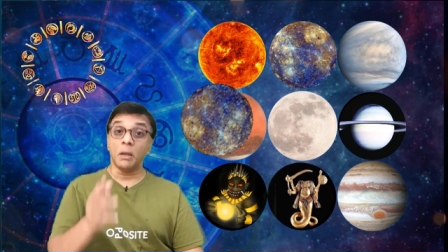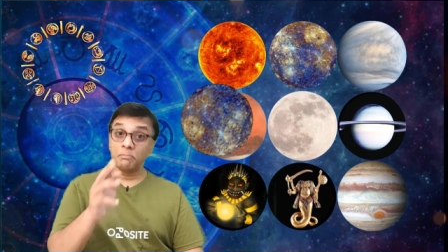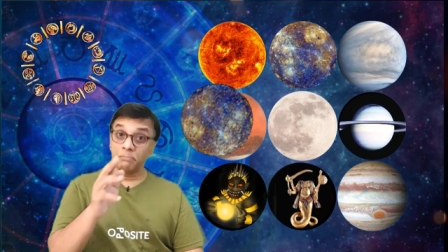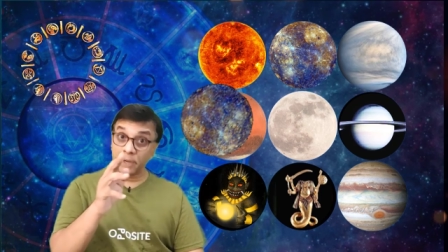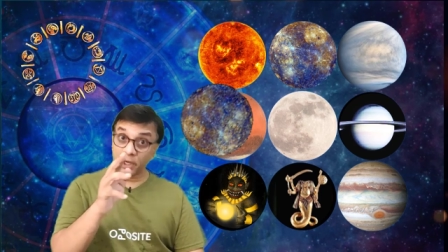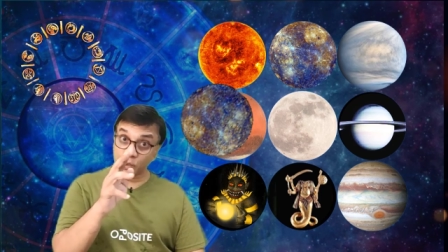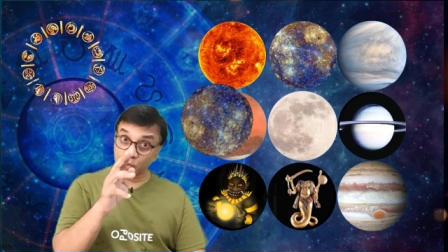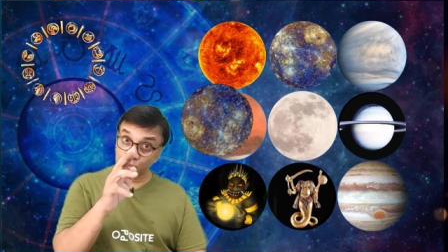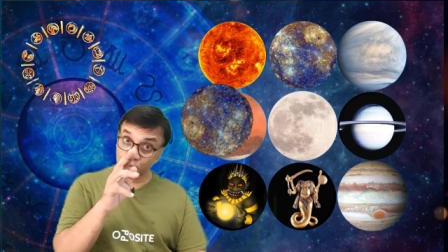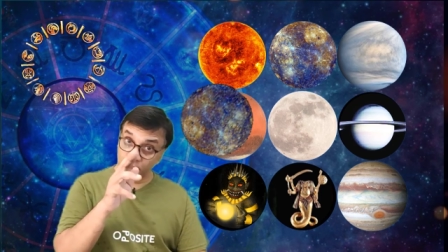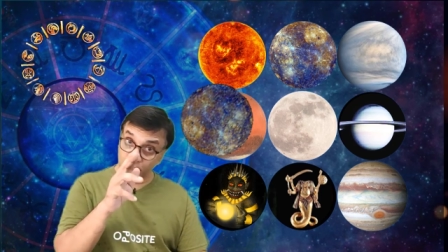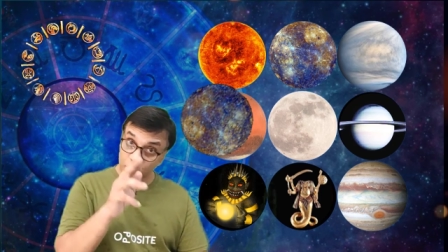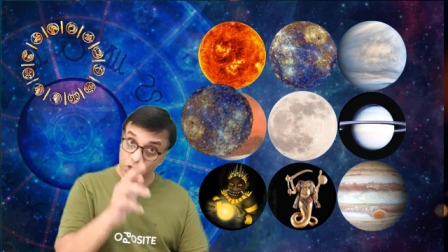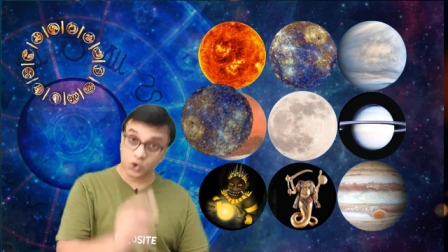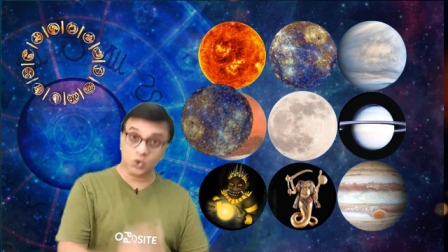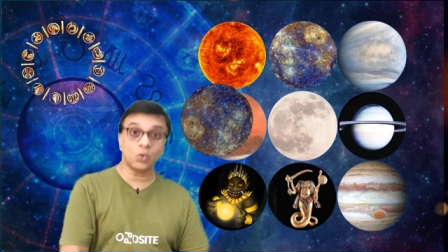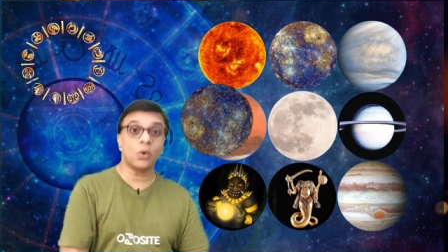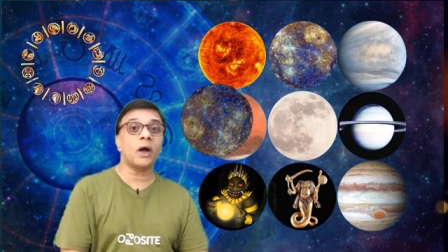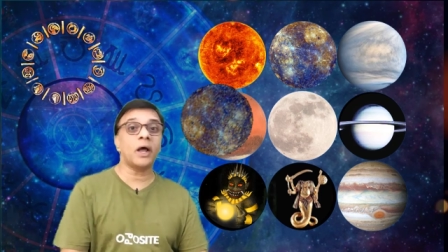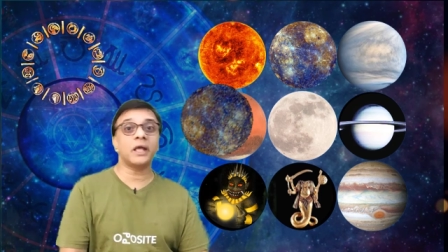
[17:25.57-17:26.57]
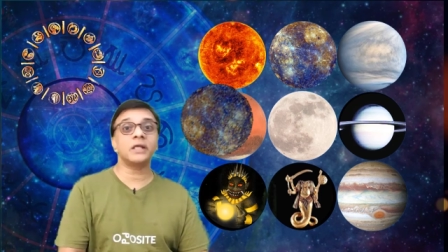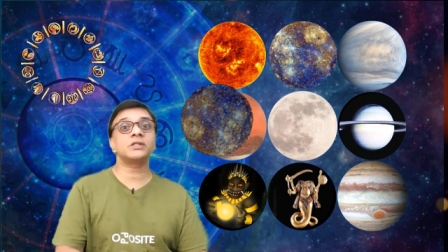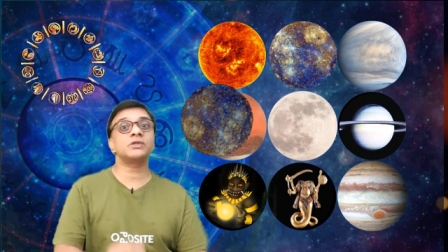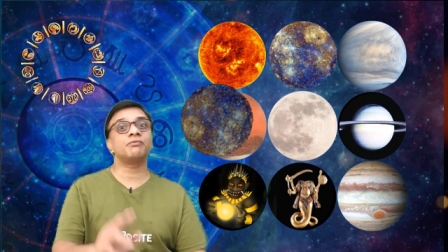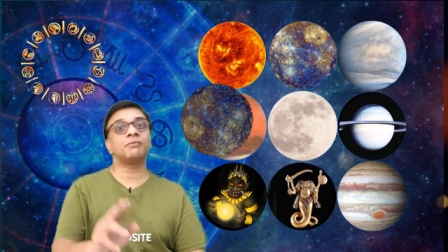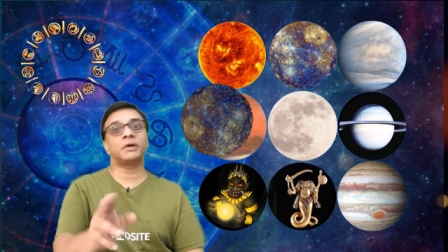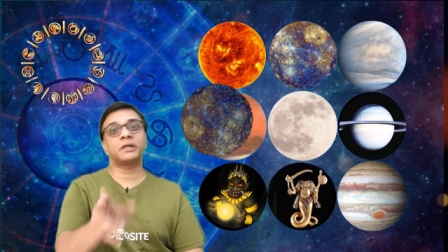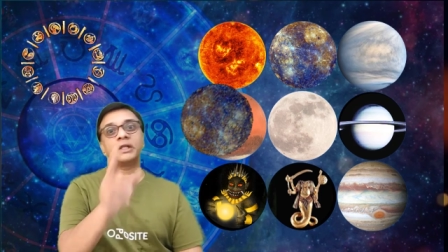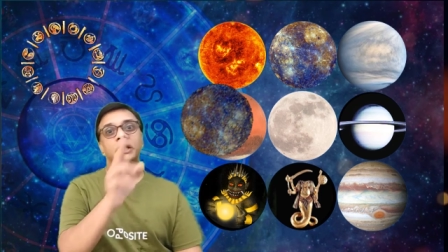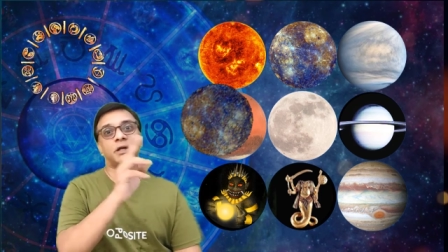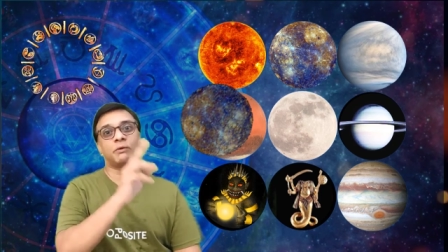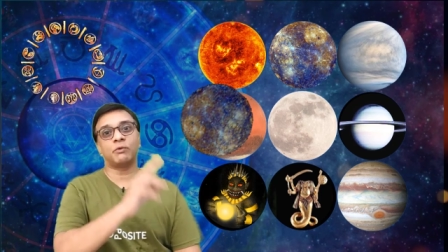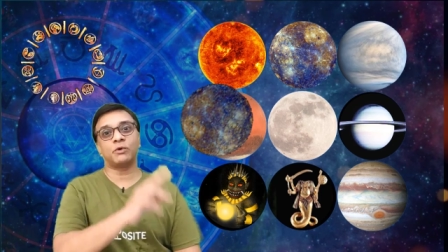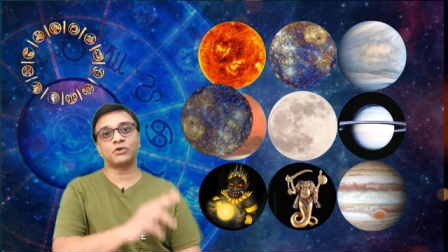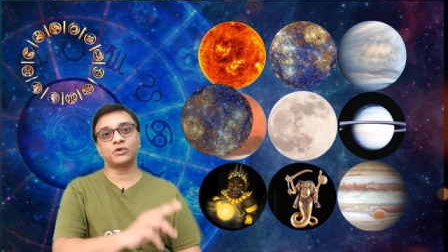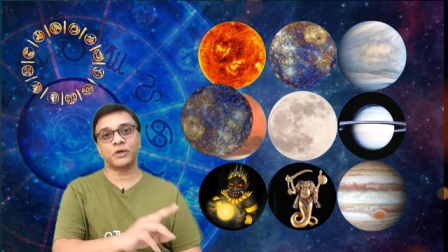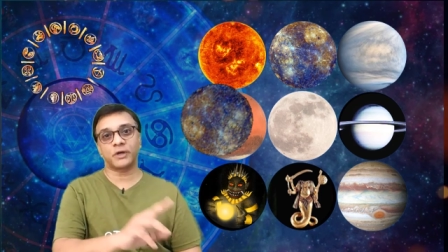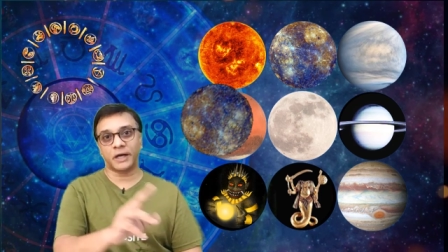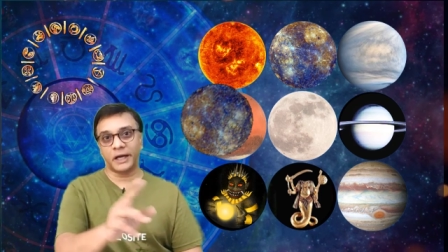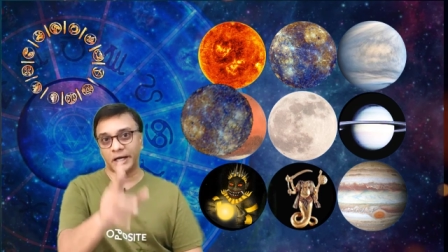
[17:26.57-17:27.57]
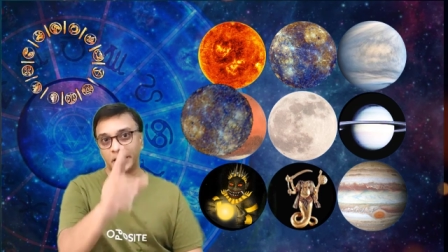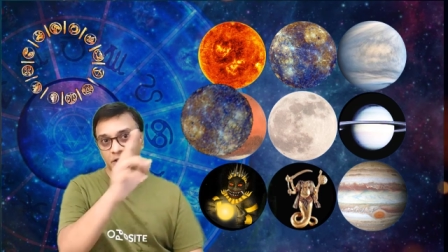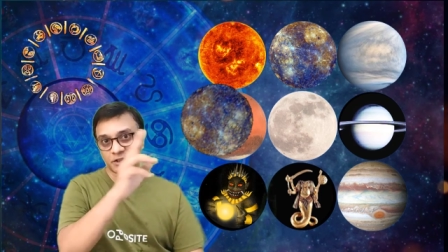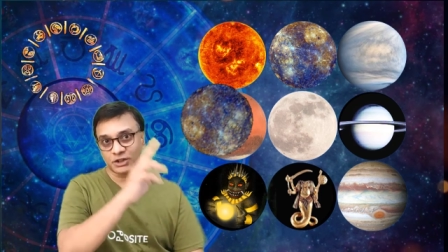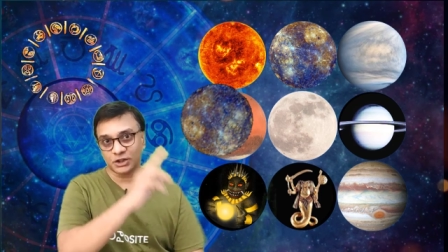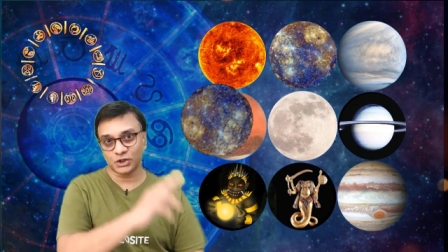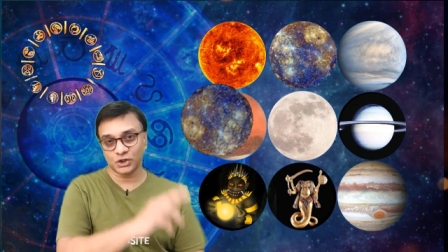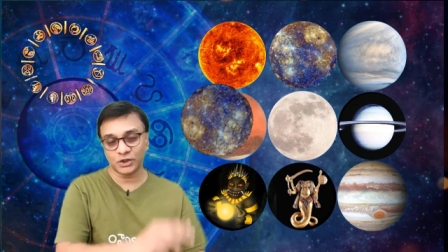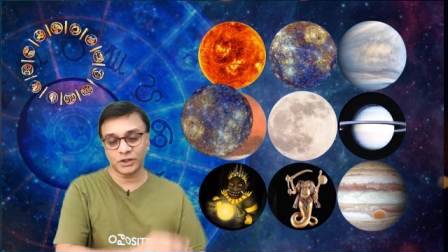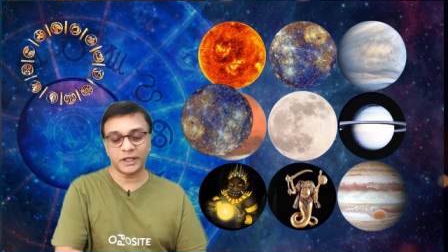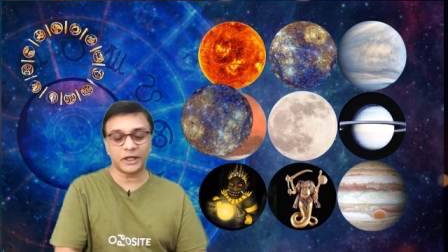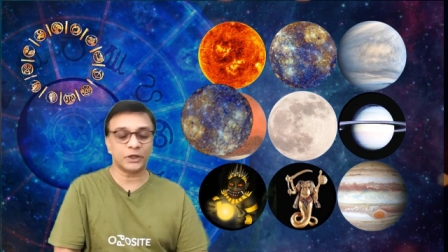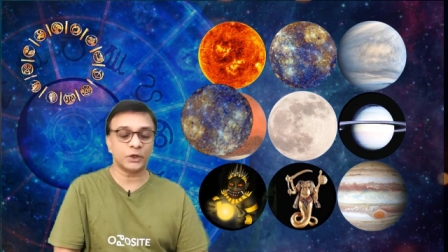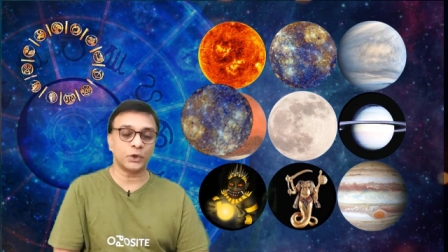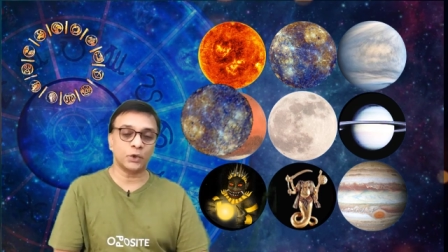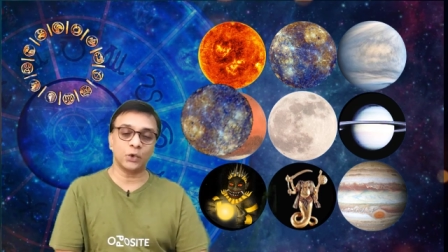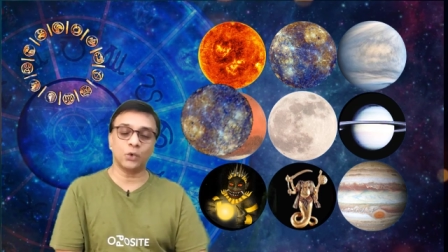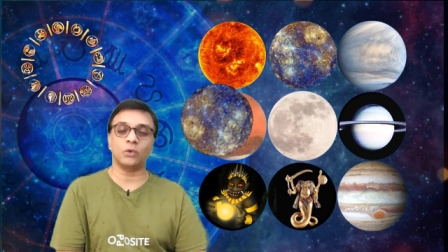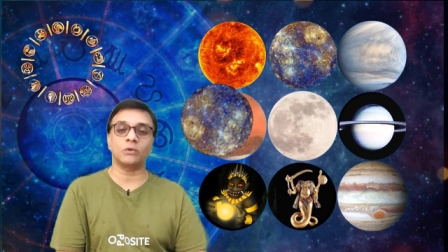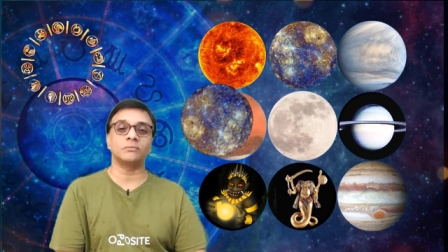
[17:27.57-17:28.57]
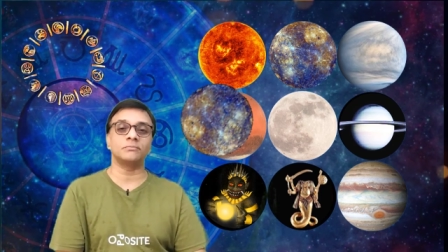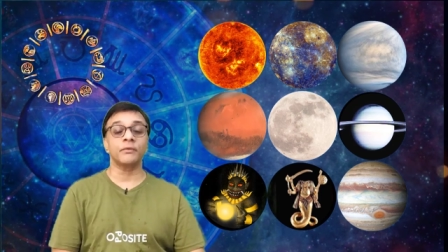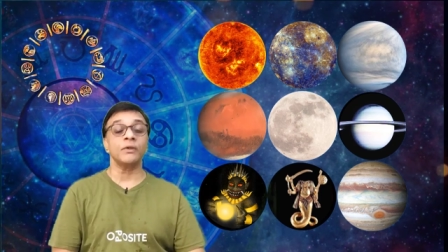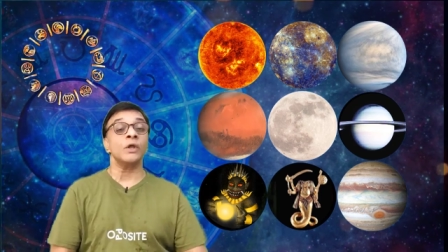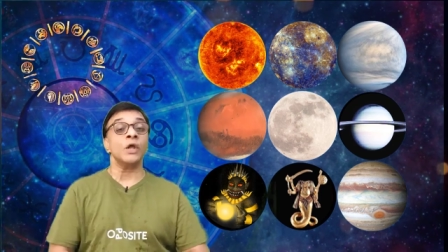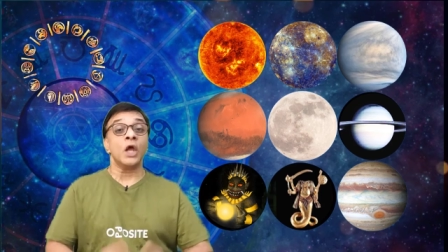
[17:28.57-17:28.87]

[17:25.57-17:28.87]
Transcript: make you think twice whether it was the right decision that you took.